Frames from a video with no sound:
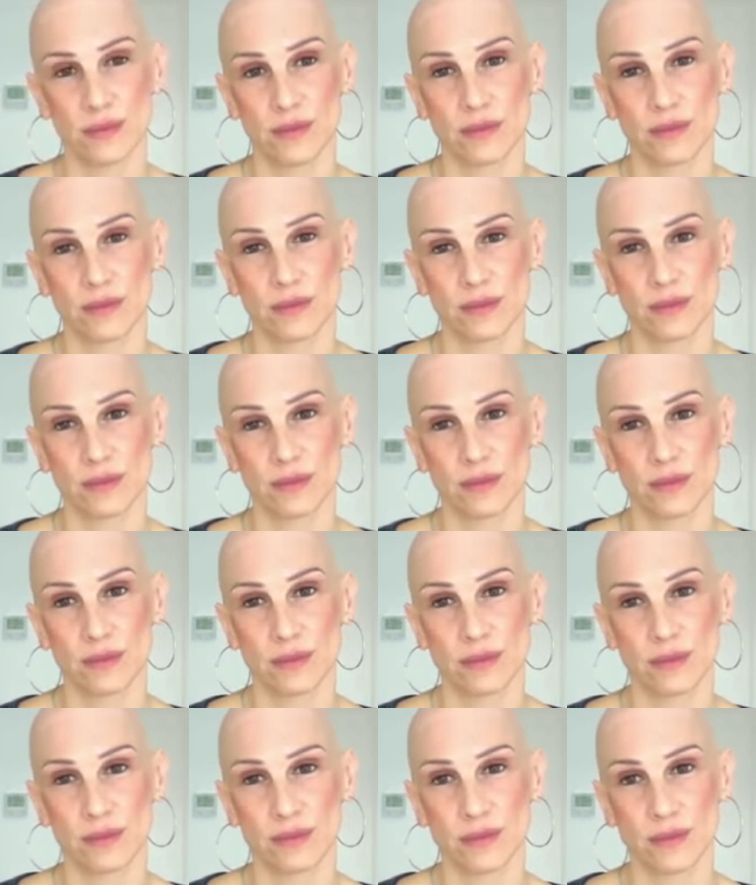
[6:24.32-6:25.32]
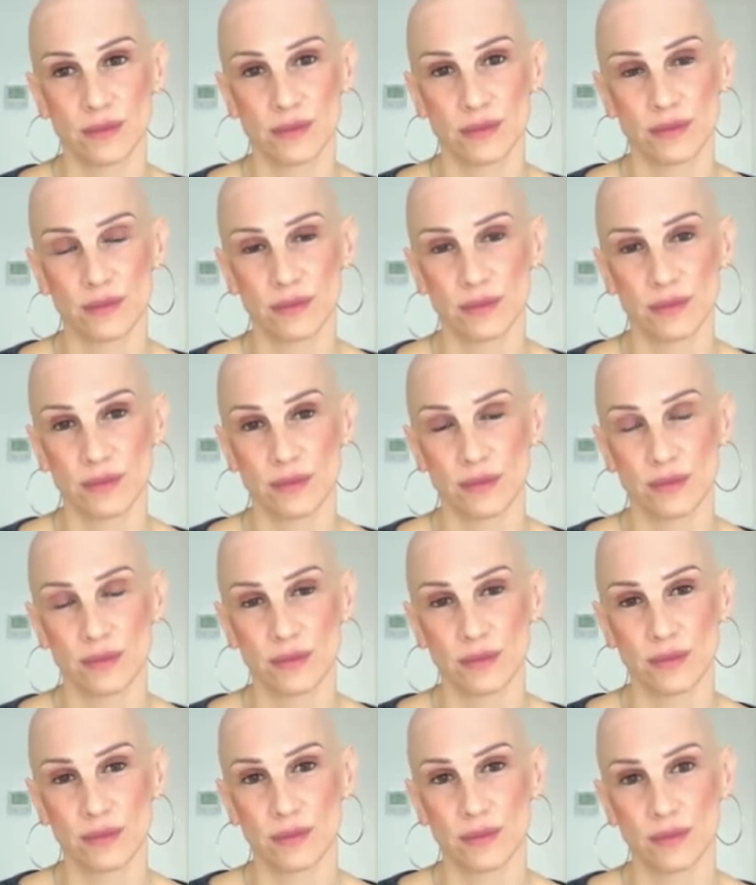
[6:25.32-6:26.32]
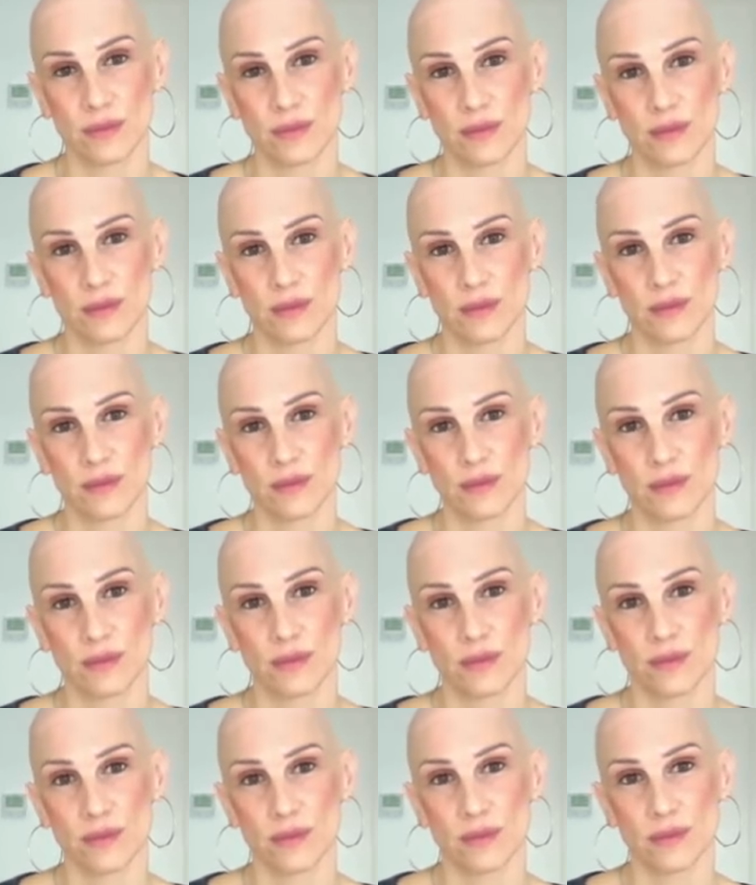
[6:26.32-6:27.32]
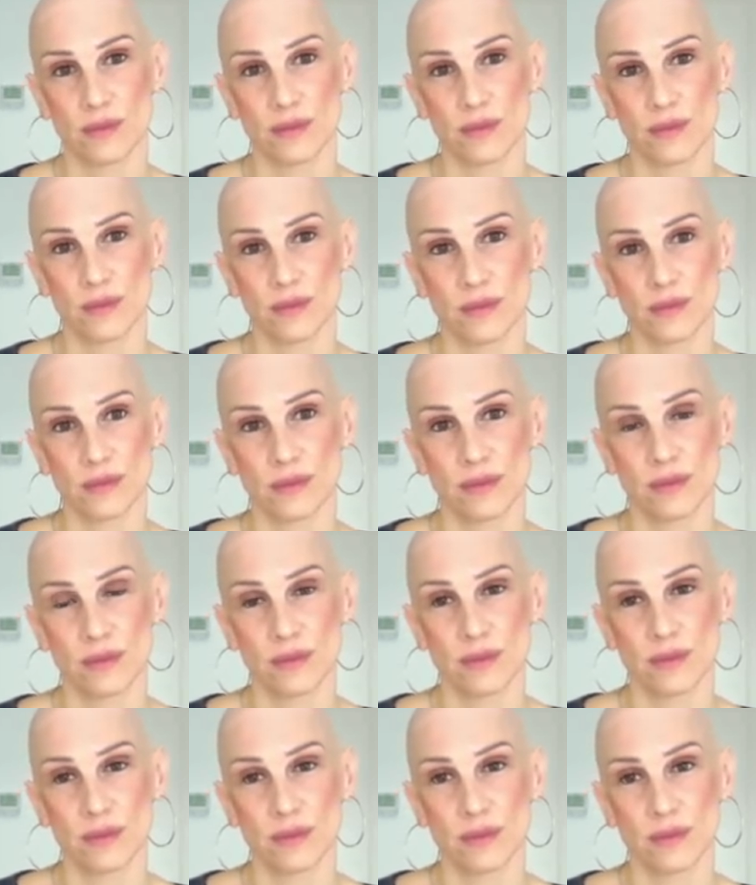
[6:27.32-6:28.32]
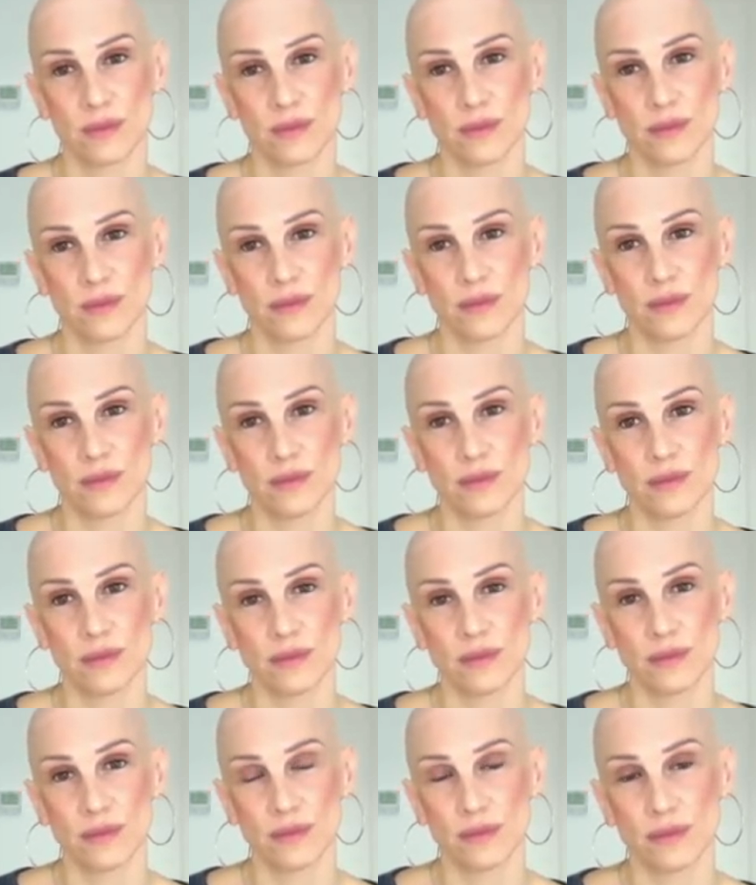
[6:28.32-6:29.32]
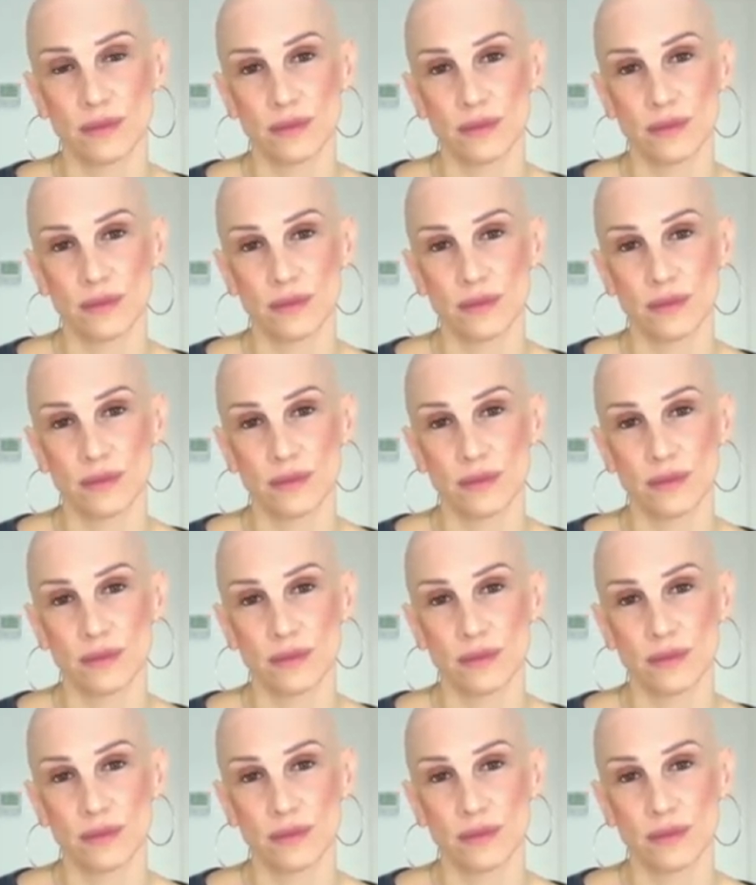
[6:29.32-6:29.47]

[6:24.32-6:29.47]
(silent)